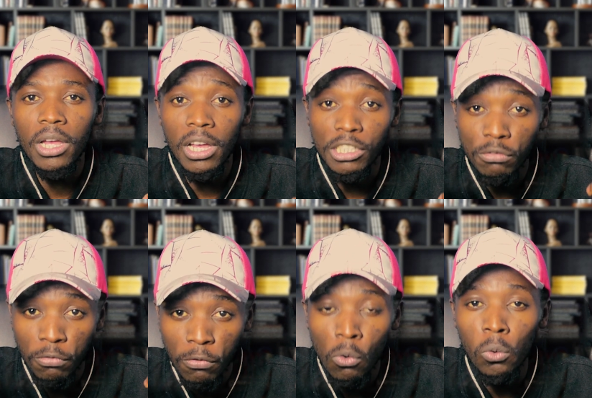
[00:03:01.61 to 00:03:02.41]
as
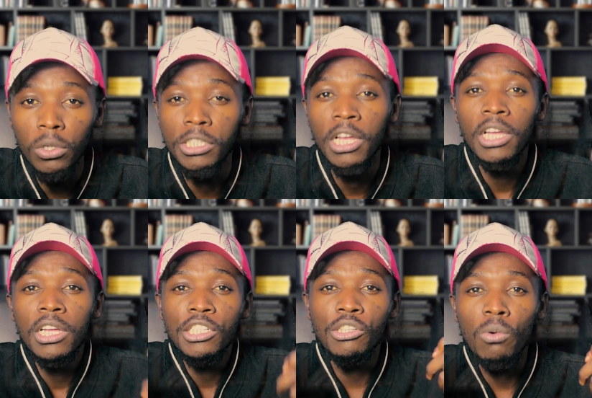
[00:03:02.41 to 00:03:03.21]
fools.
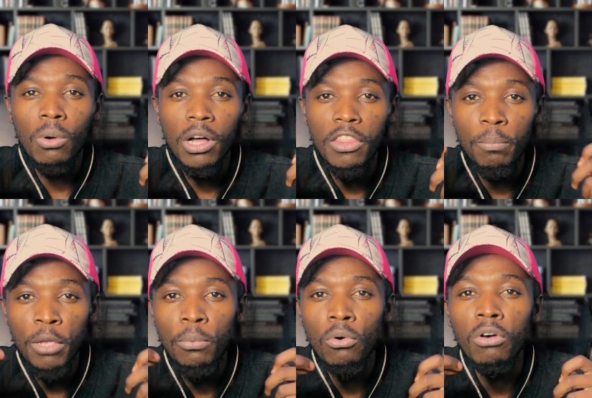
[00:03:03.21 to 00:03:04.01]
So the
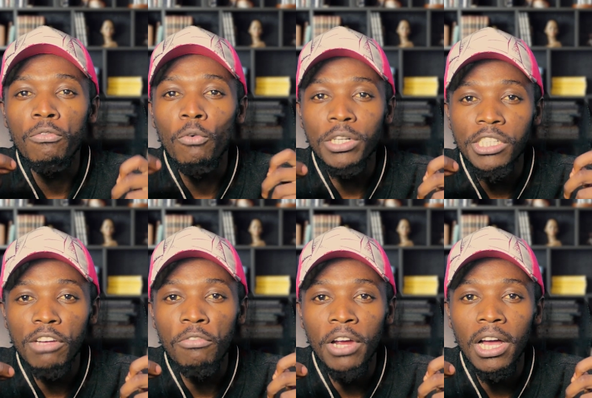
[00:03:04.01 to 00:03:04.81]
people of West
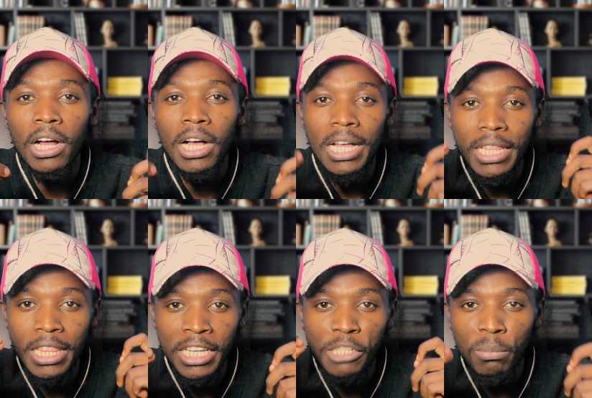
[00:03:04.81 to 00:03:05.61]
Africa,
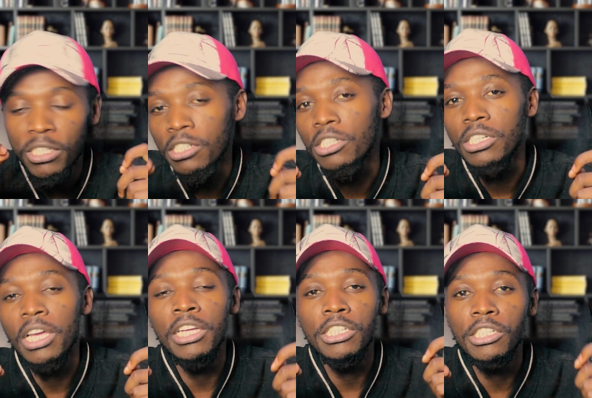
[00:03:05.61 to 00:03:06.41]
this message
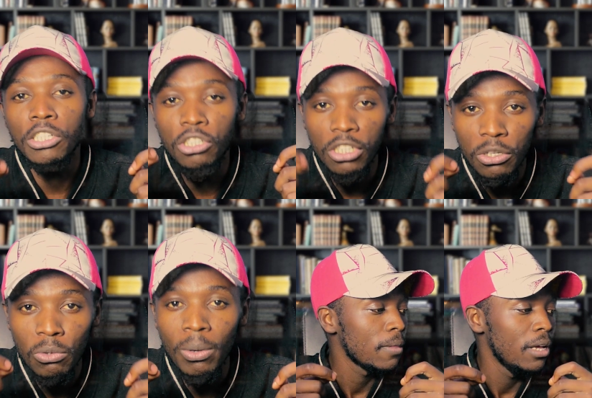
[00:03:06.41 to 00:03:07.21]
is to
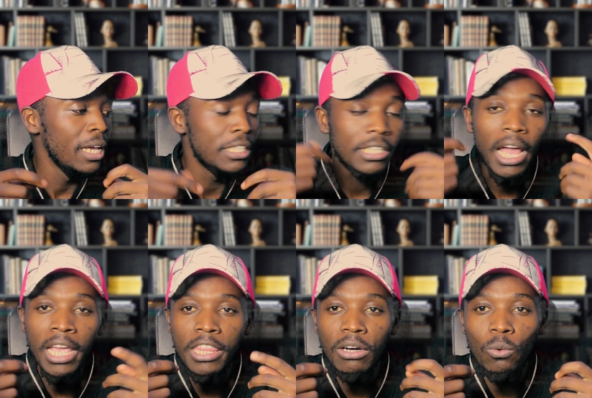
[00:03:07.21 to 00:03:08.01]
you. It's
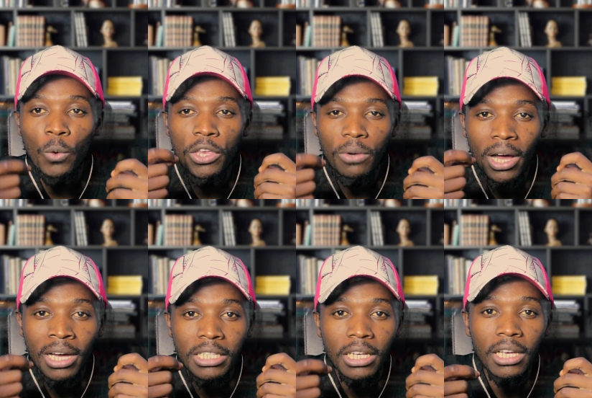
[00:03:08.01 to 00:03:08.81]
either we
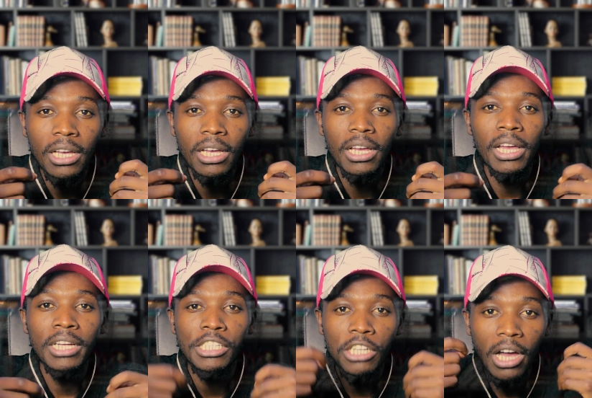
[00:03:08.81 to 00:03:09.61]
unite
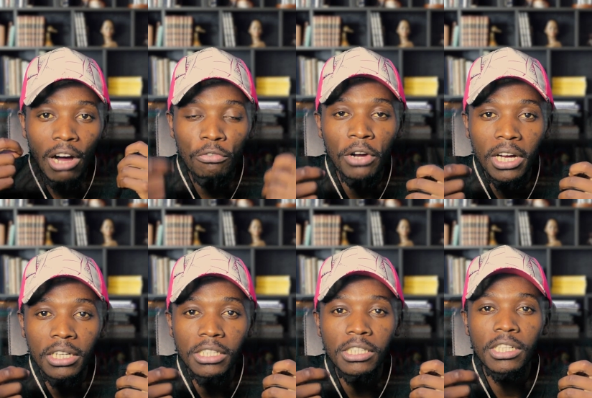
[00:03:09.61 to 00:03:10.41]
as
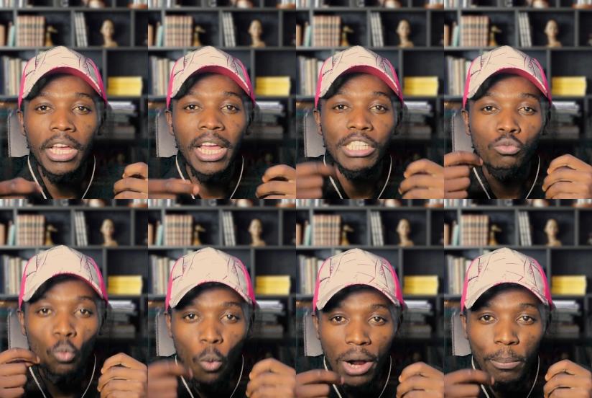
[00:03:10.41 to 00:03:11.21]
Africans, as
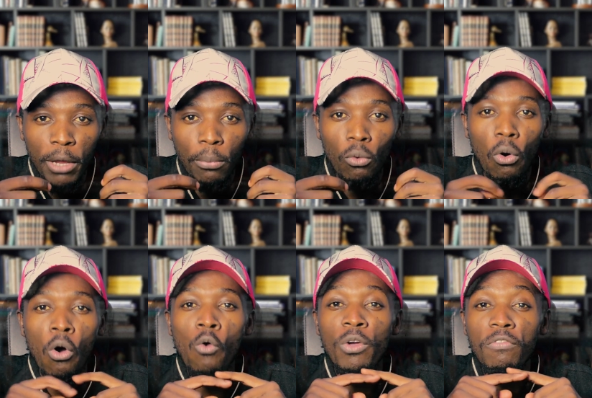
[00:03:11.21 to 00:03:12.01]
one people,
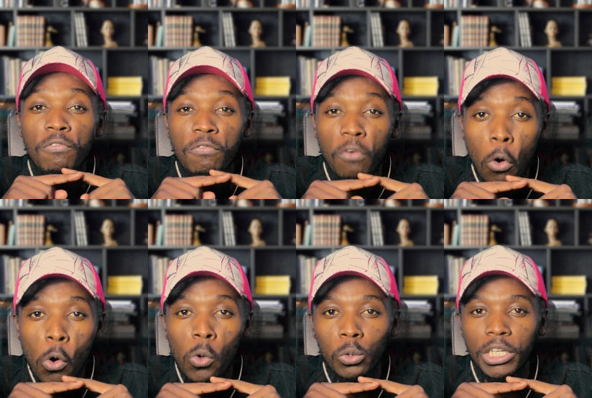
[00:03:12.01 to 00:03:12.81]
or we
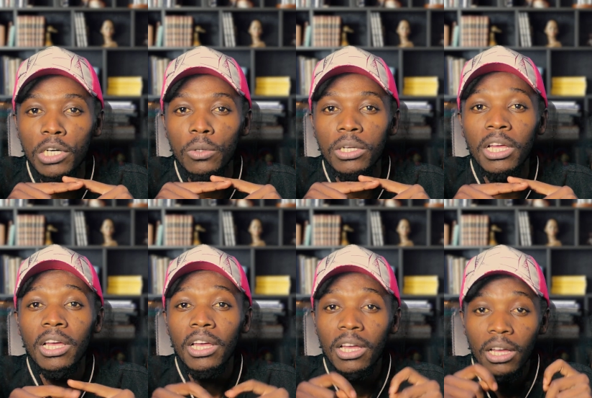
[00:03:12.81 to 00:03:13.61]
fall down
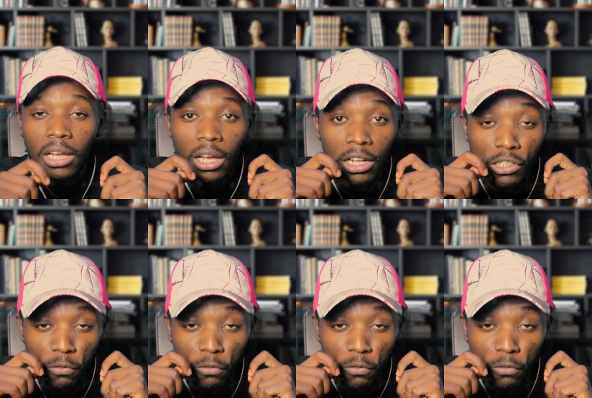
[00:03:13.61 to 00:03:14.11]
as